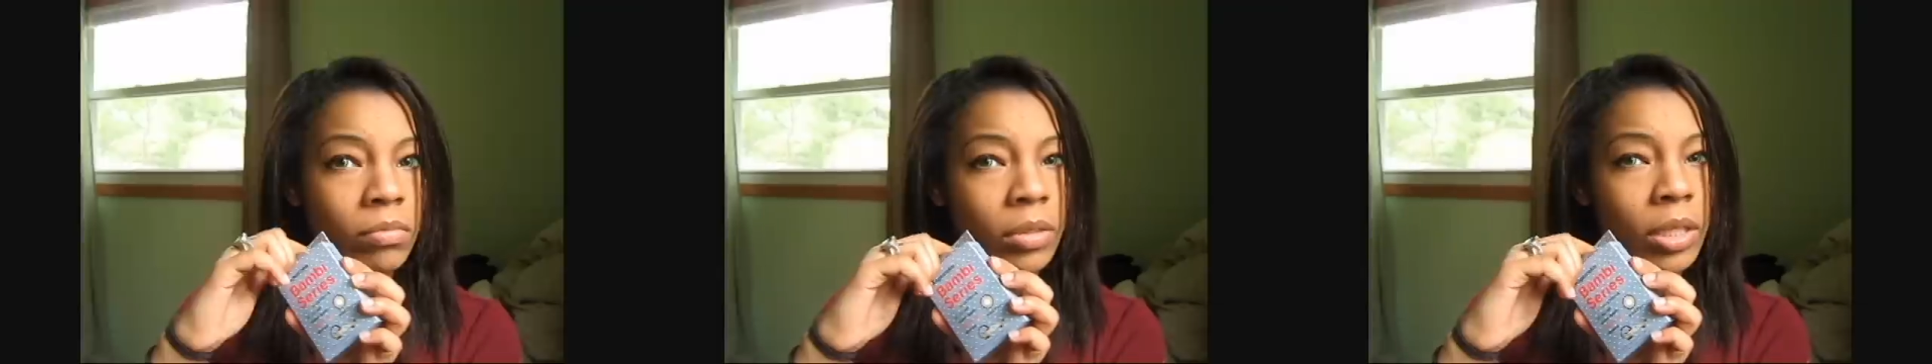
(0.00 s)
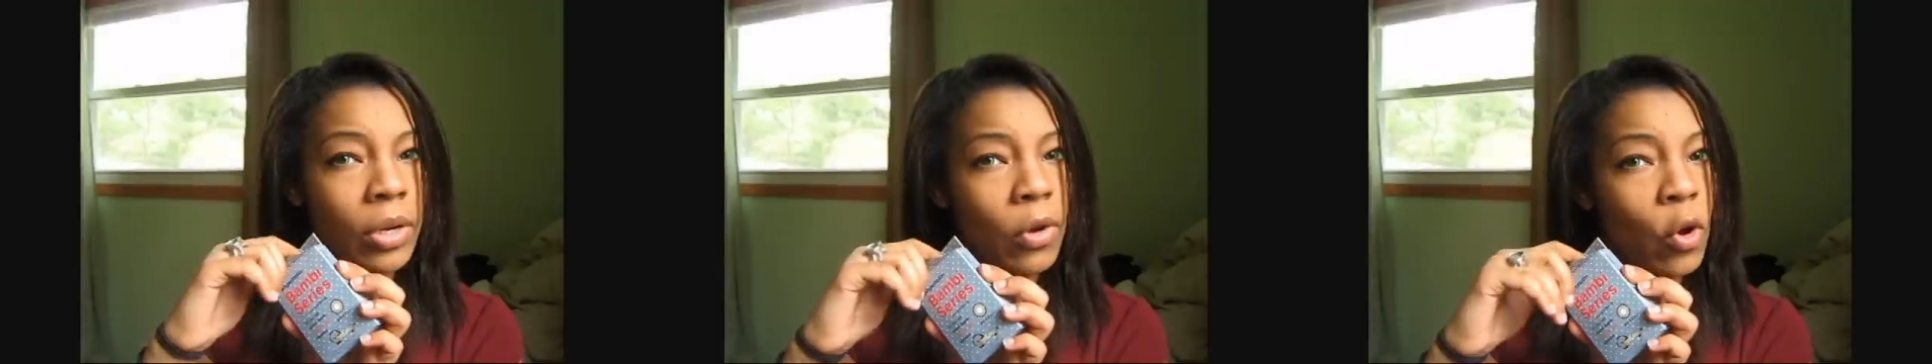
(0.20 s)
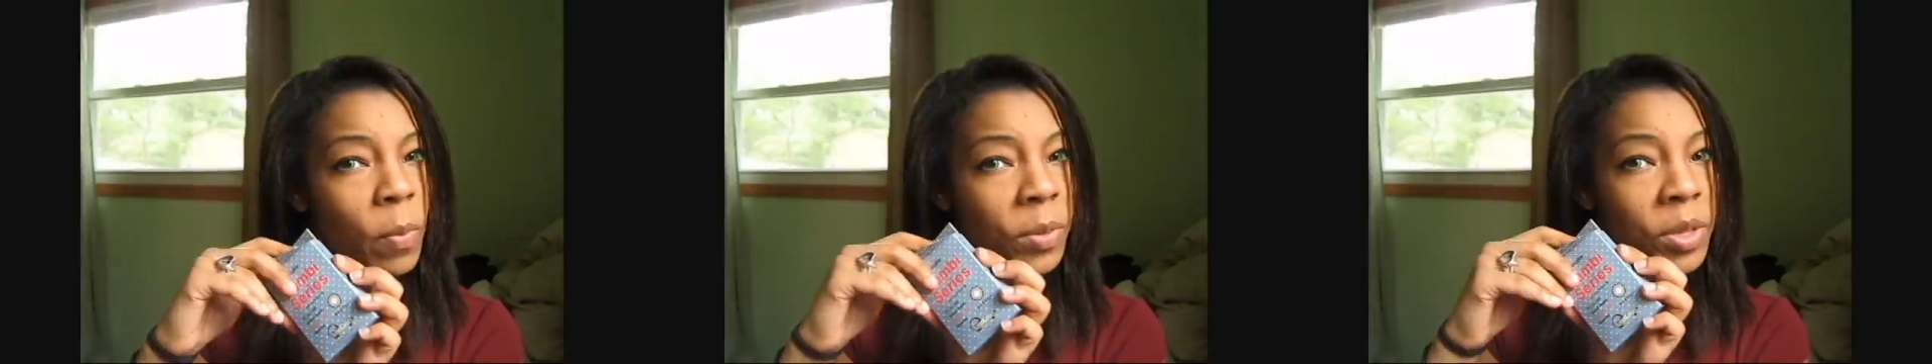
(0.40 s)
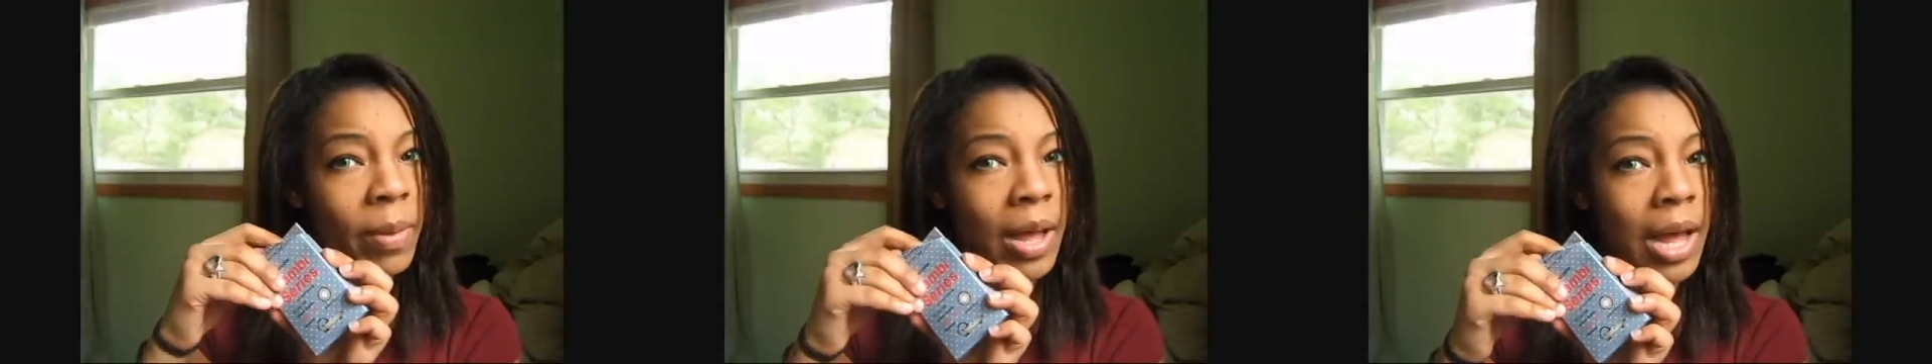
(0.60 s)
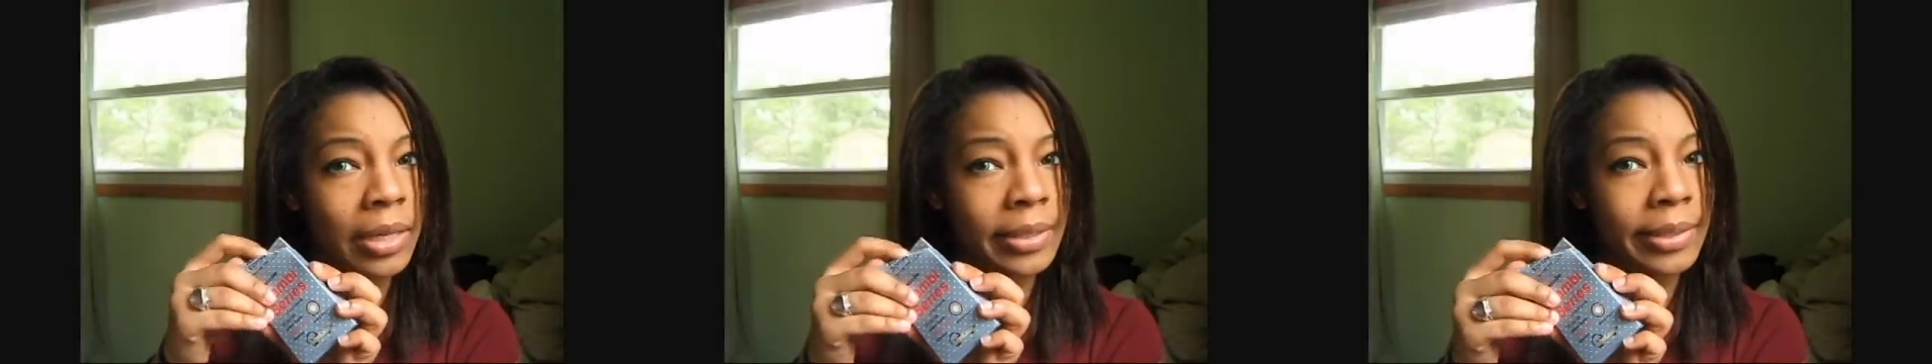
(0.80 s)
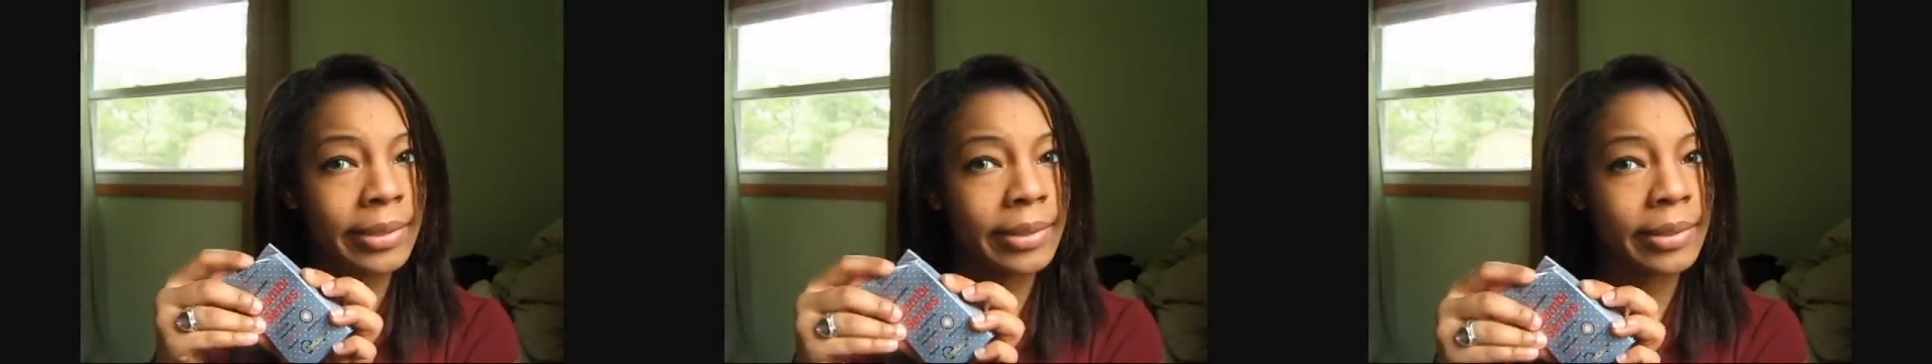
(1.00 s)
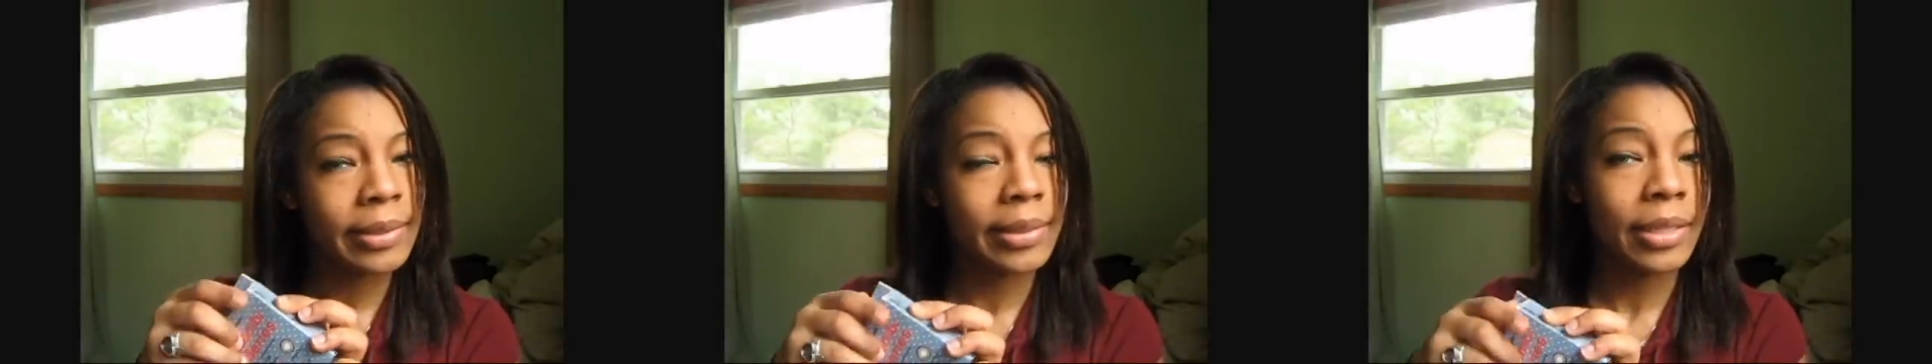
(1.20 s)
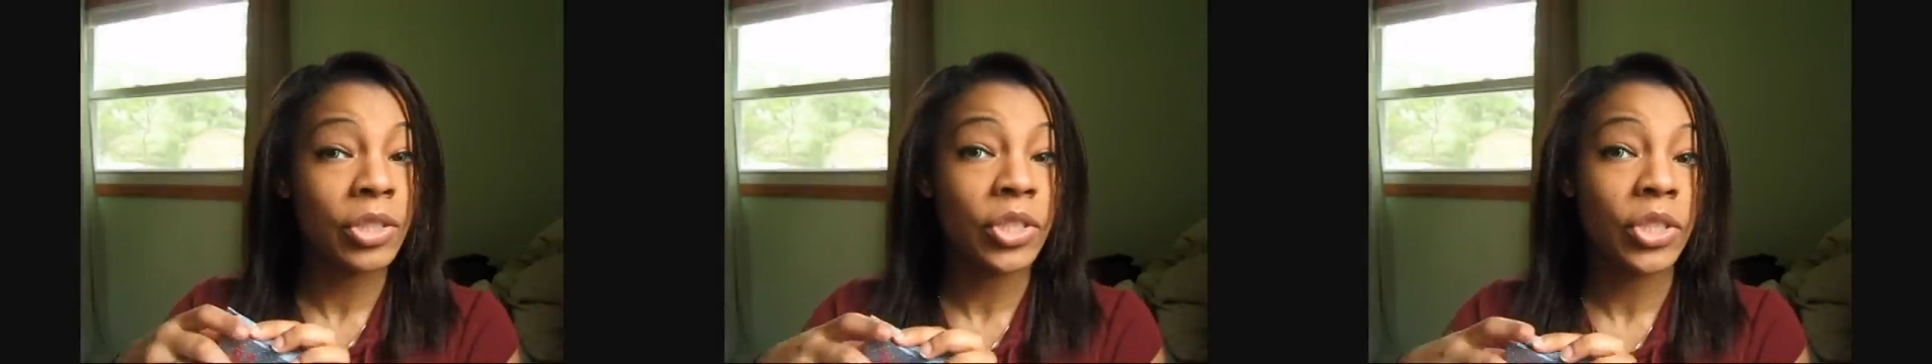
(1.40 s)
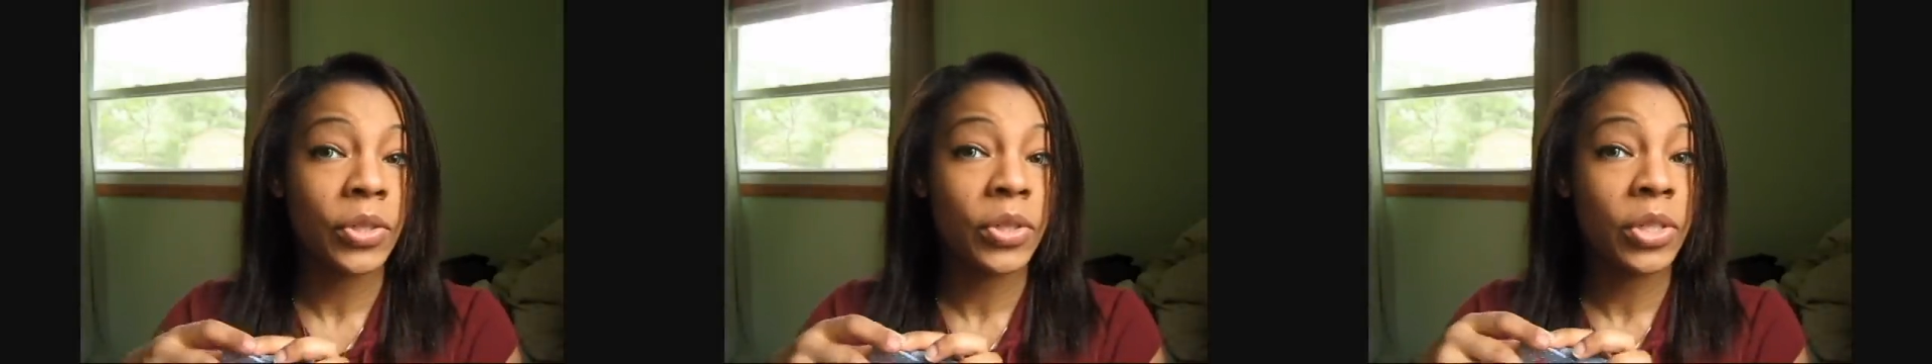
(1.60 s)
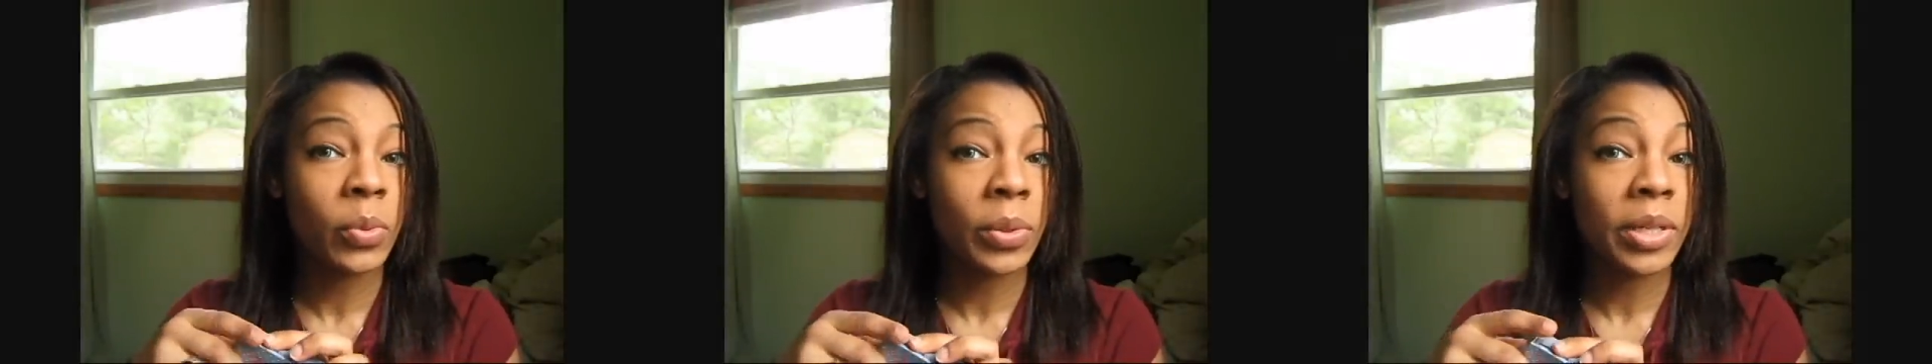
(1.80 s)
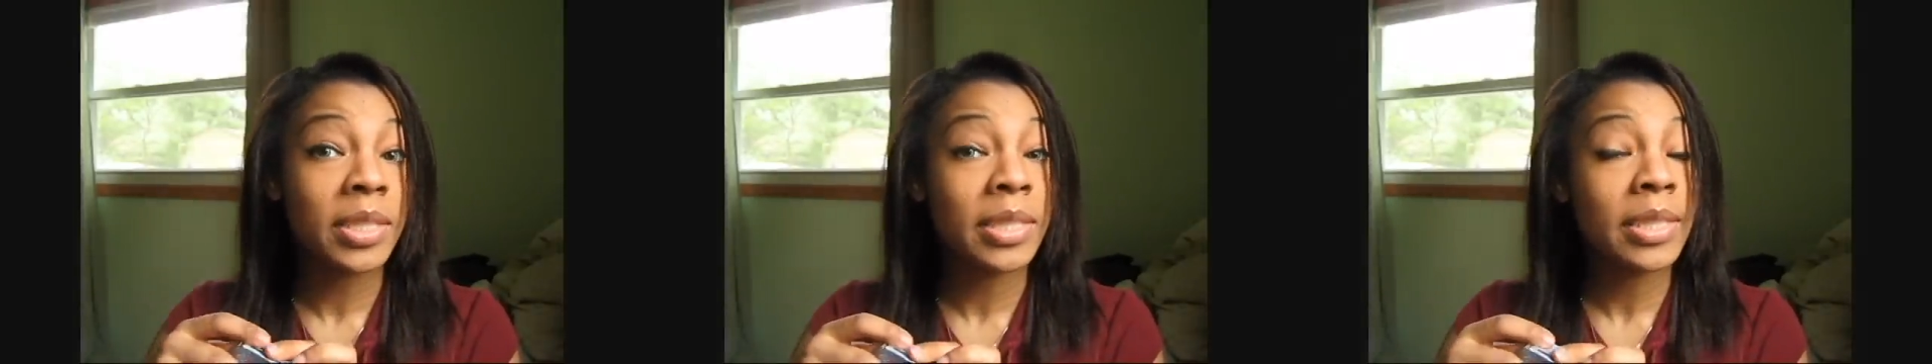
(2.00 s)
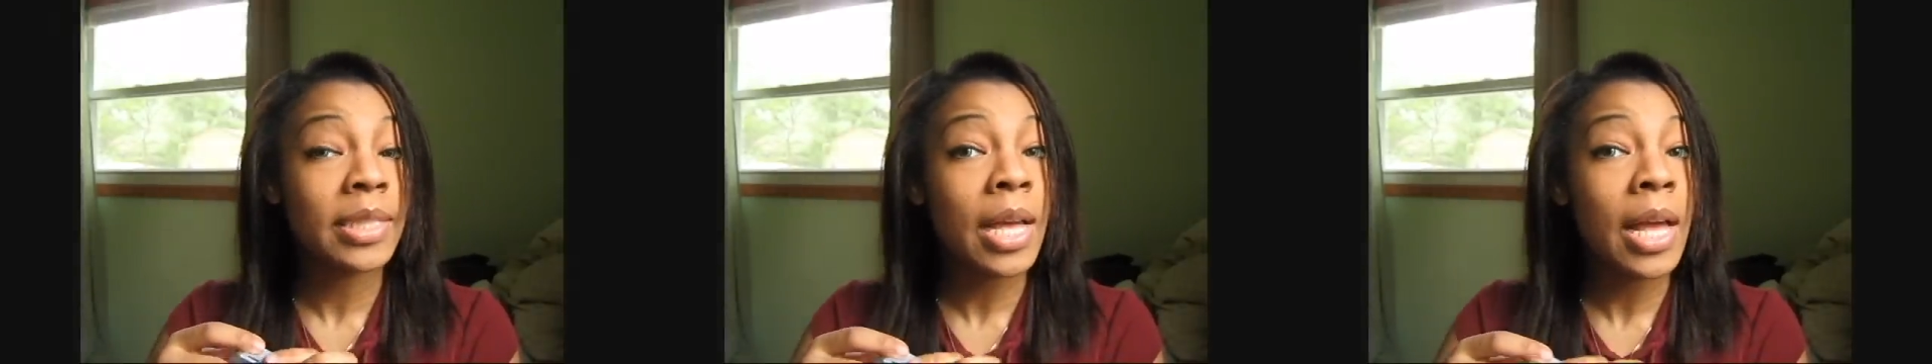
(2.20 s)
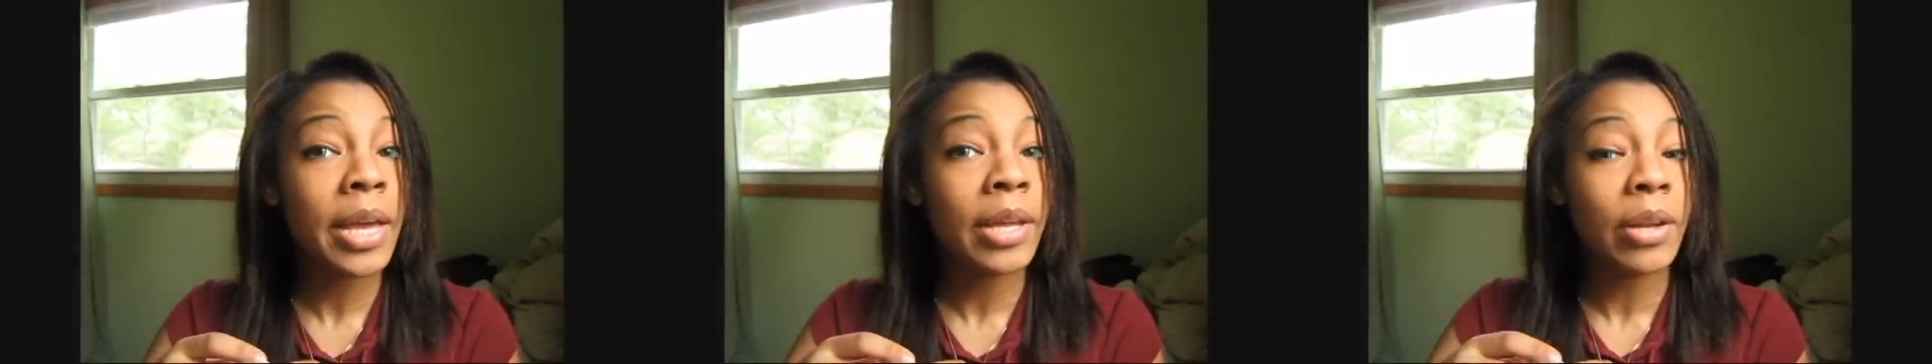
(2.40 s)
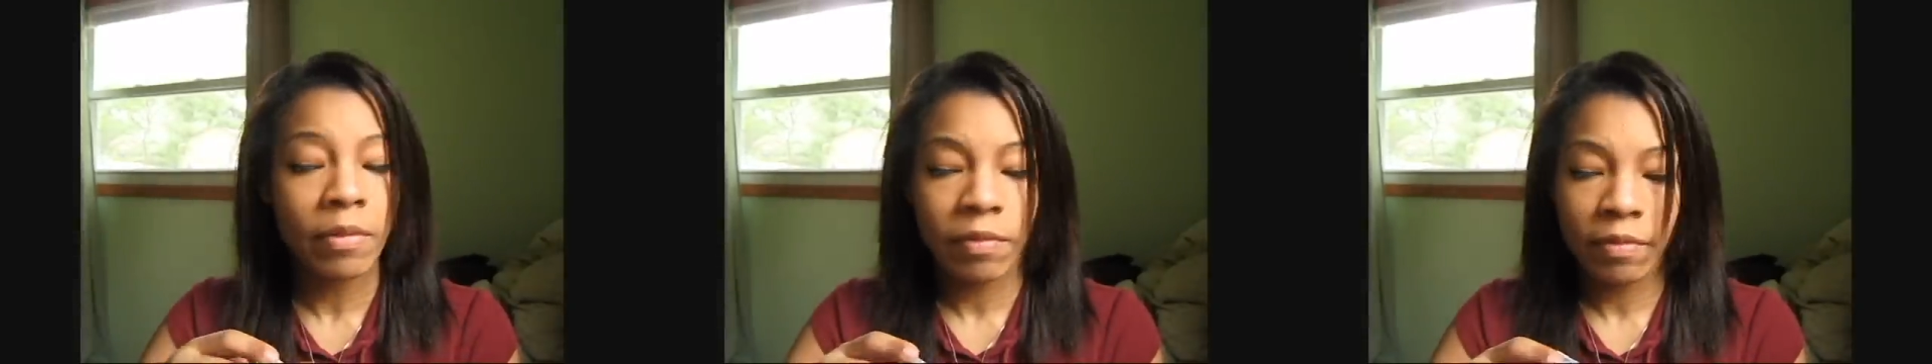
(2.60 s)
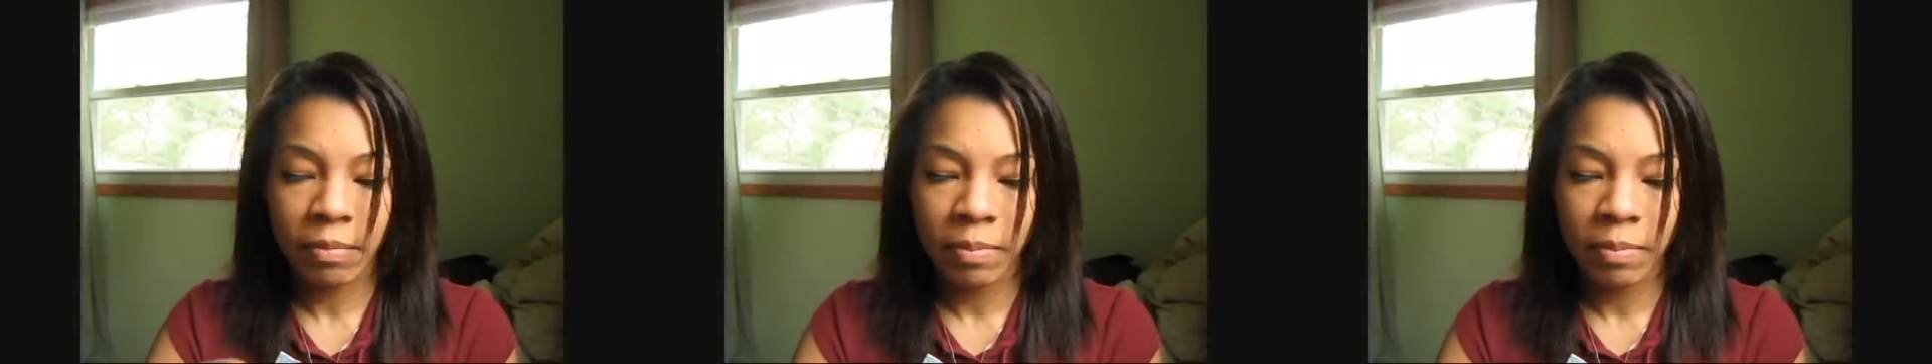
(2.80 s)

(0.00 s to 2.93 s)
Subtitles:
going to open the box and show you what is inside of